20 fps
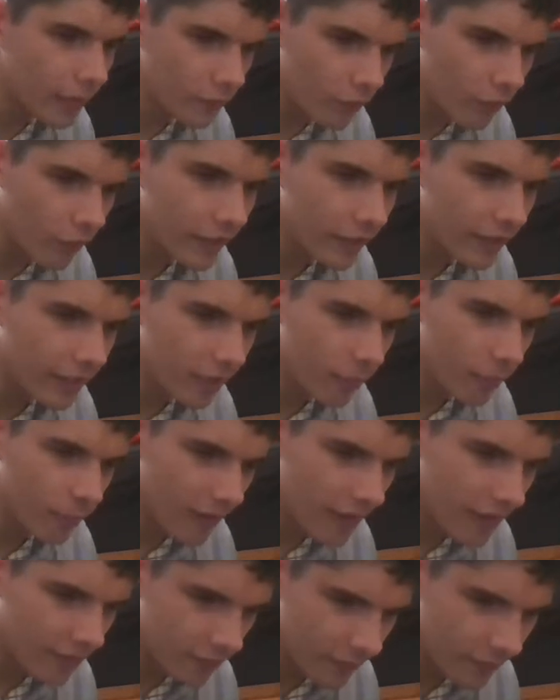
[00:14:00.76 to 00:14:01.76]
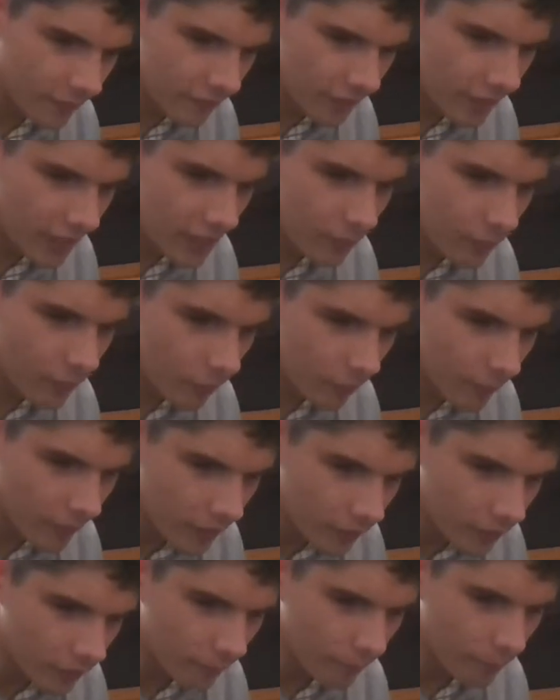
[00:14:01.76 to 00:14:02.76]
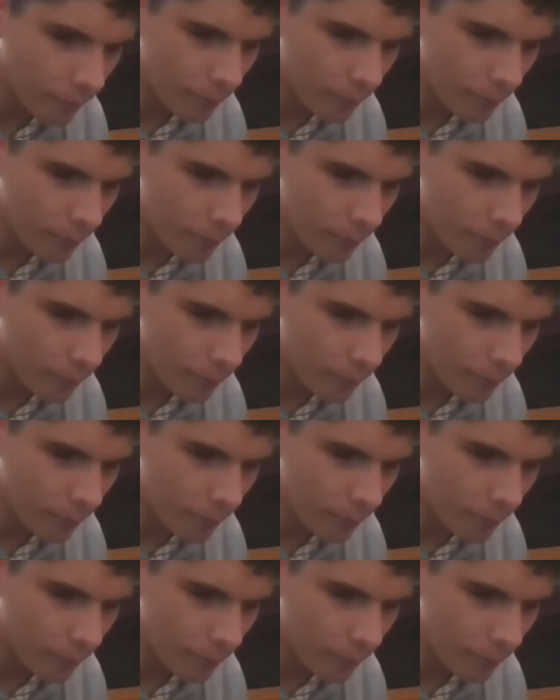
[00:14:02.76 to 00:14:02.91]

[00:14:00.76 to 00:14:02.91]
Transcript: a toy compared to this keyboard because